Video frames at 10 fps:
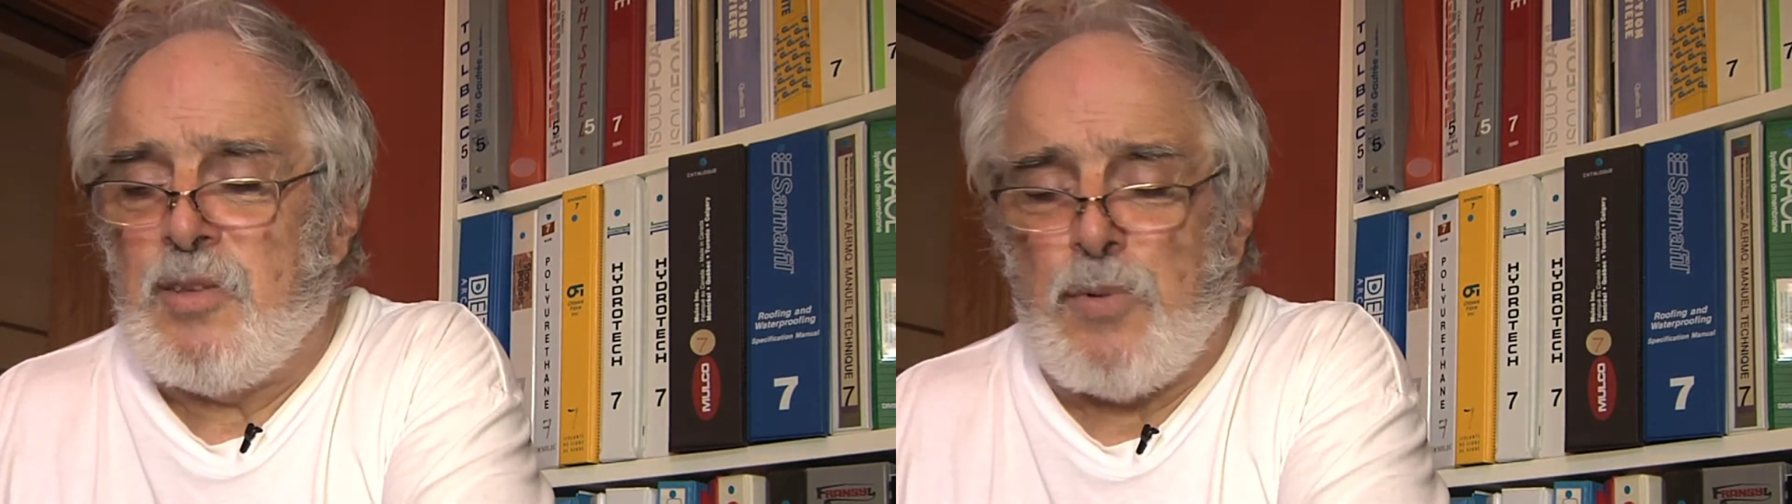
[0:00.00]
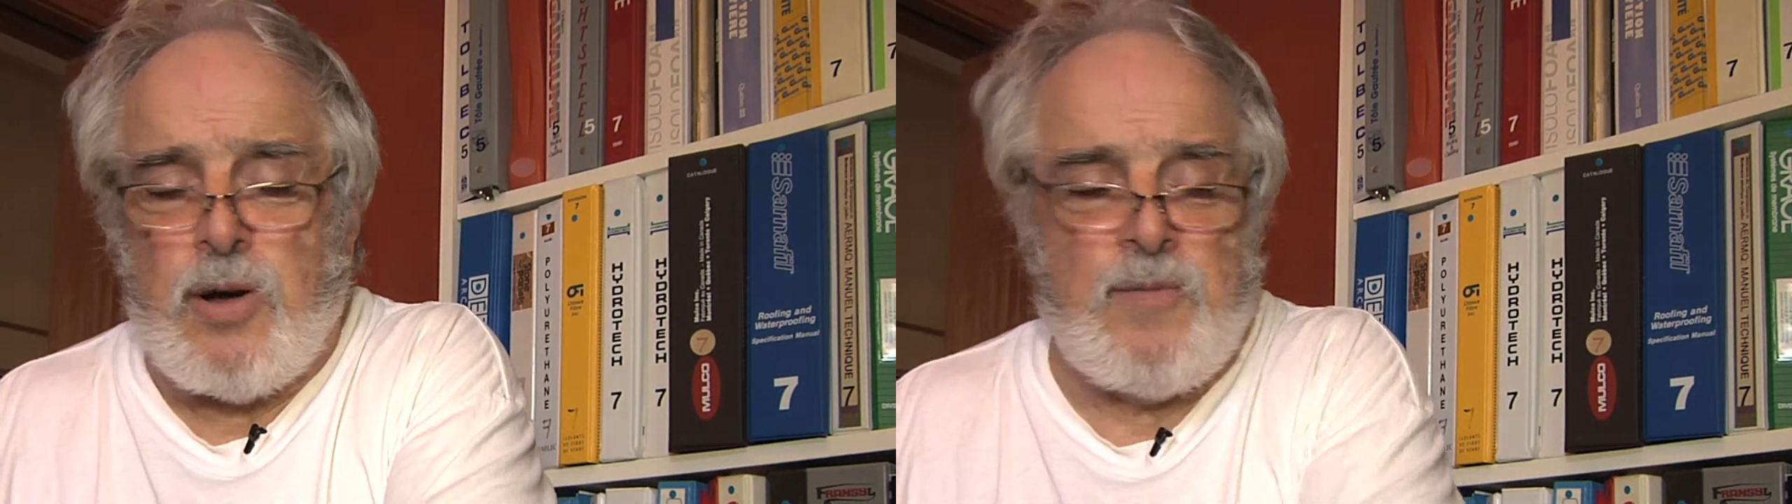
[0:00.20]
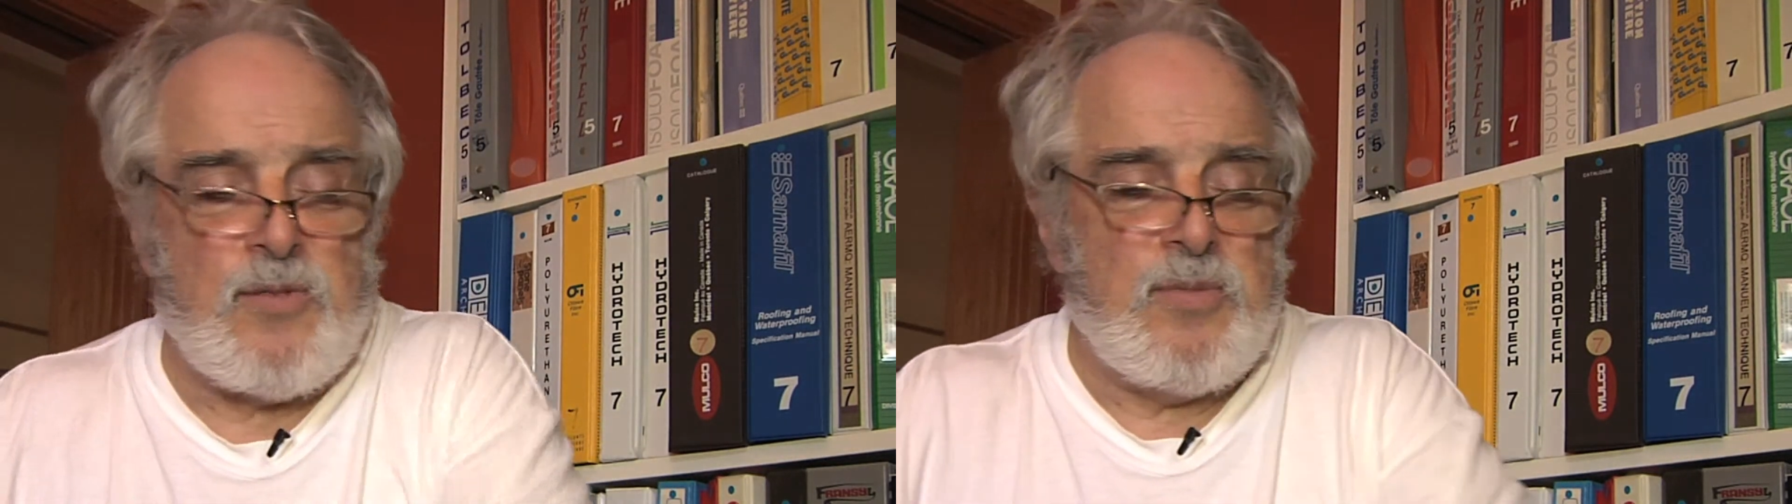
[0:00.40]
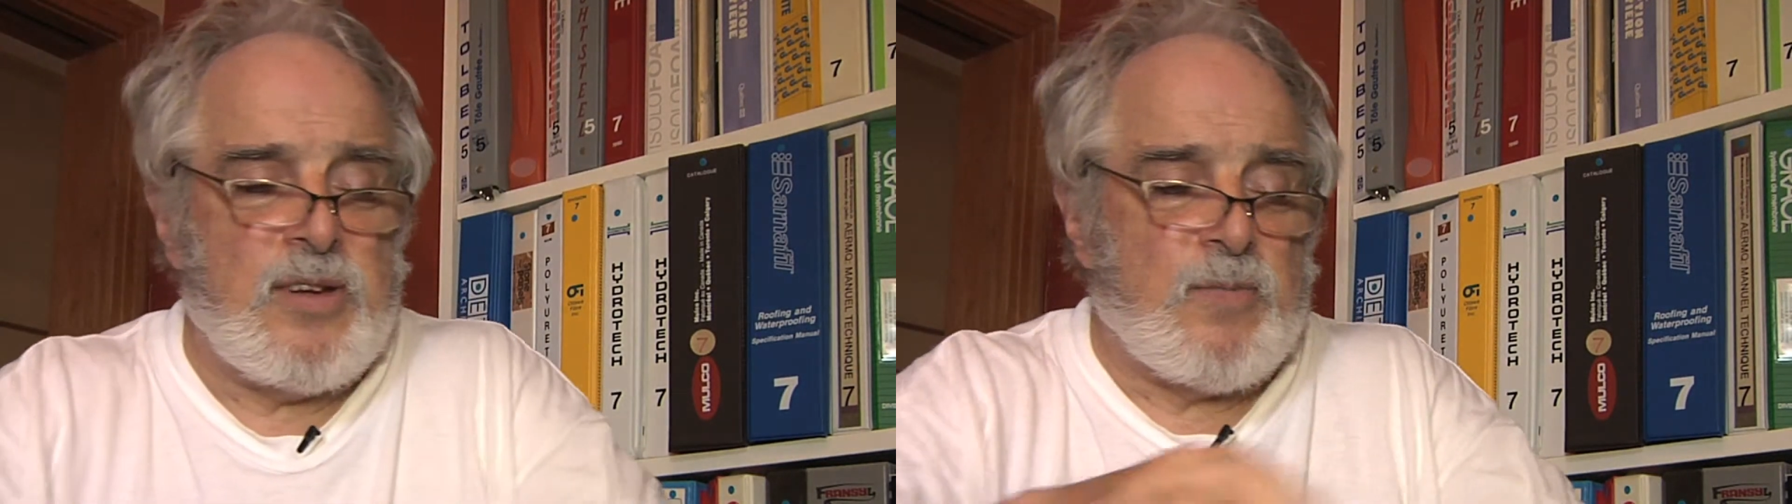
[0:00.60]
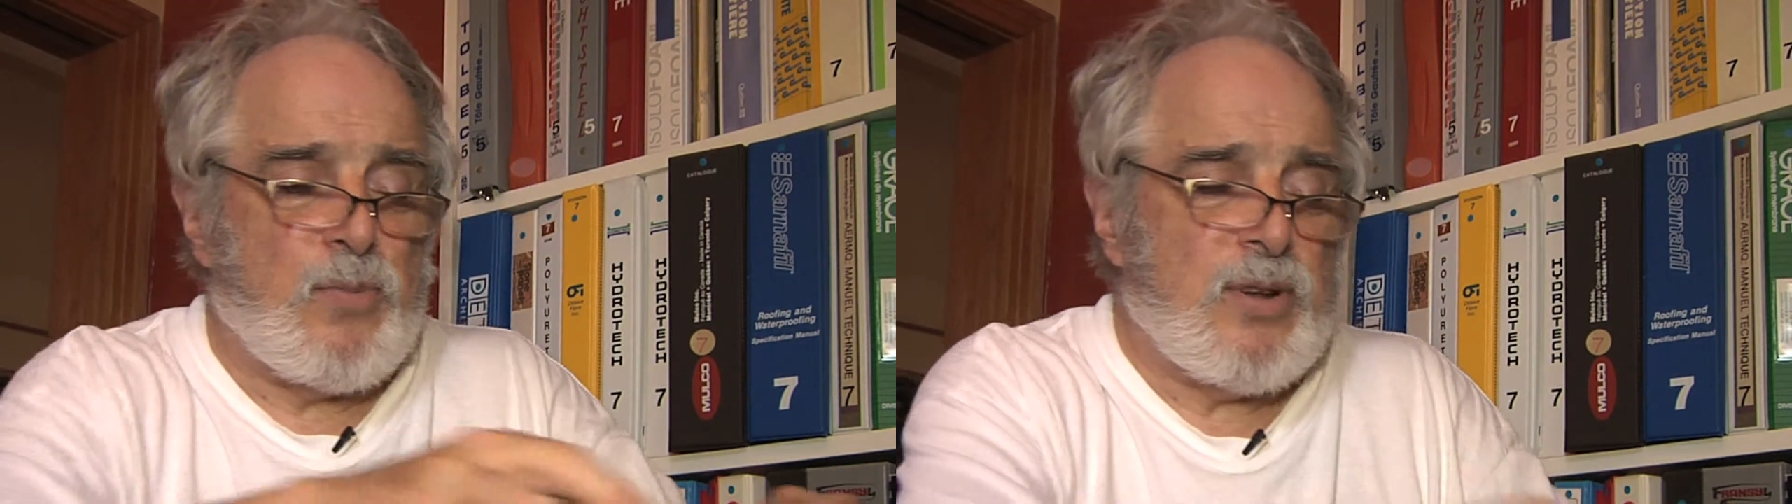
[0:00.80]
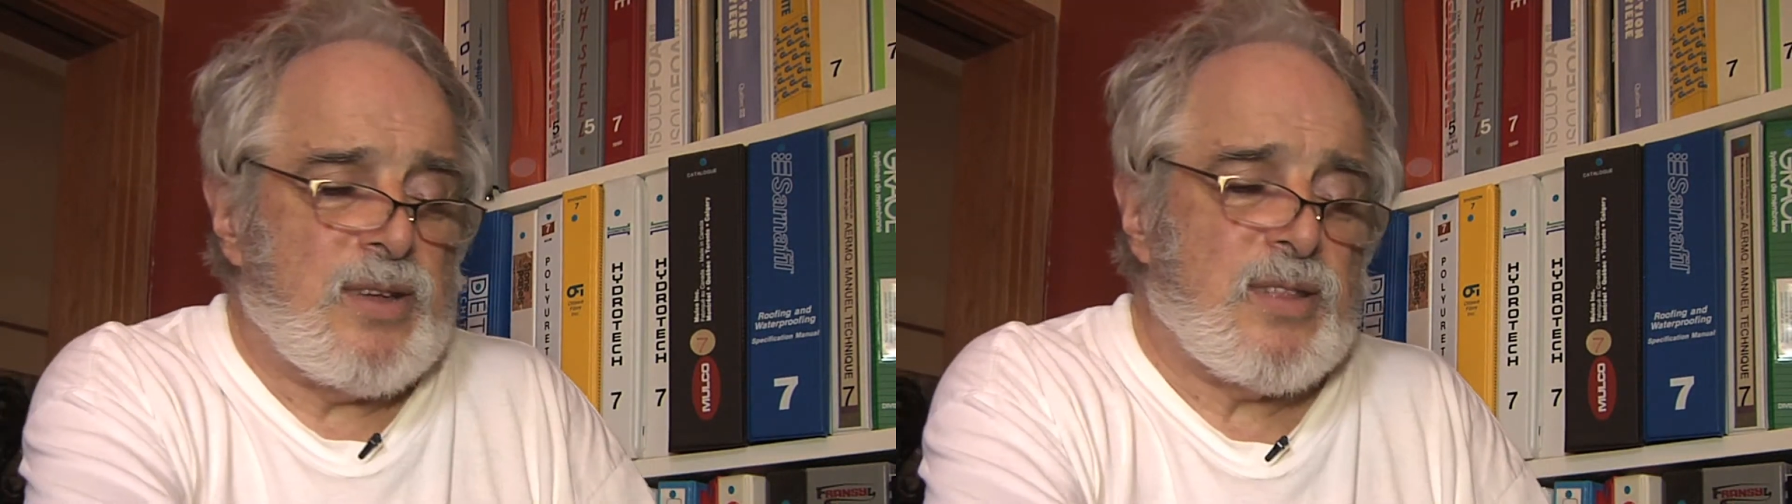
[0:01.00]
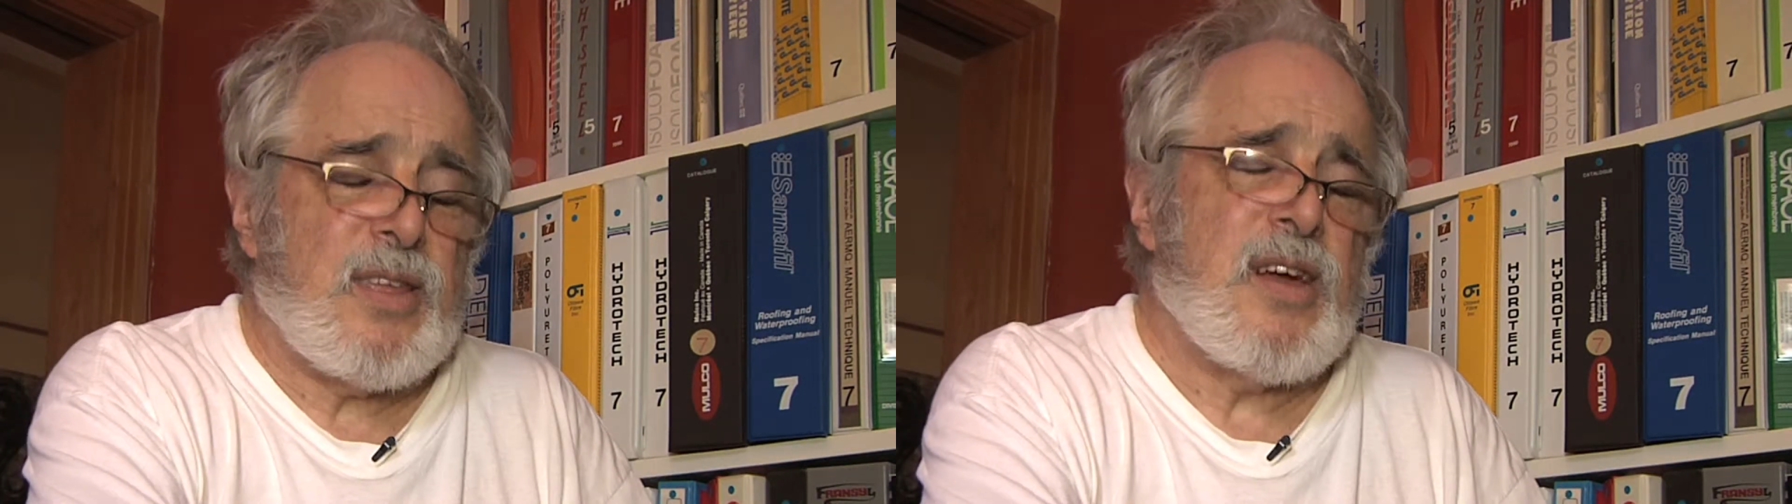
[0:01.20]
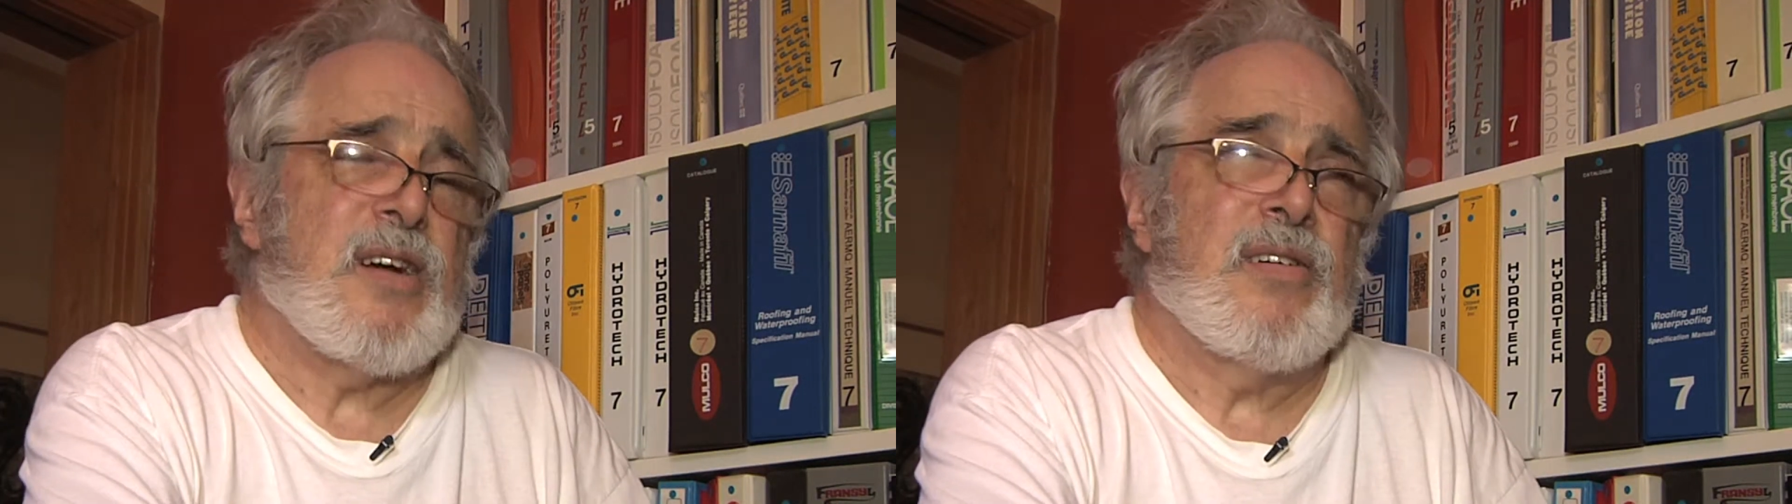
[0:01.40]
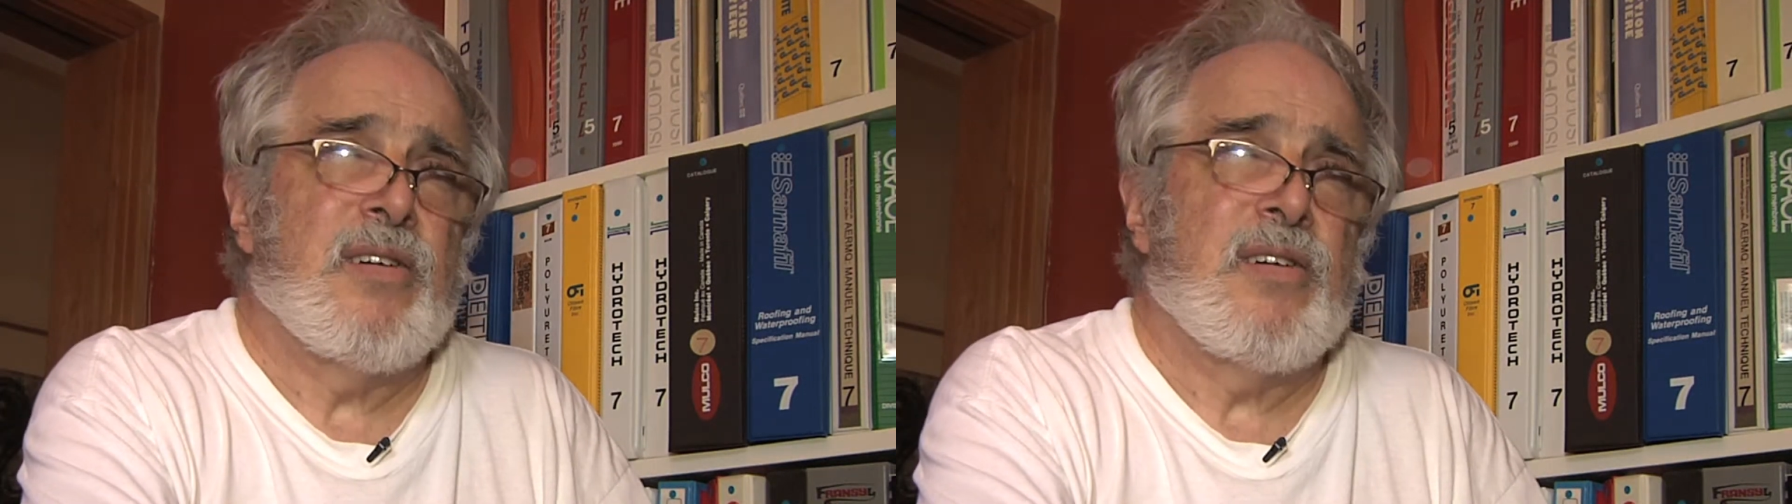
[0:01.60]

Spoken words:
the problem from here and putting it there.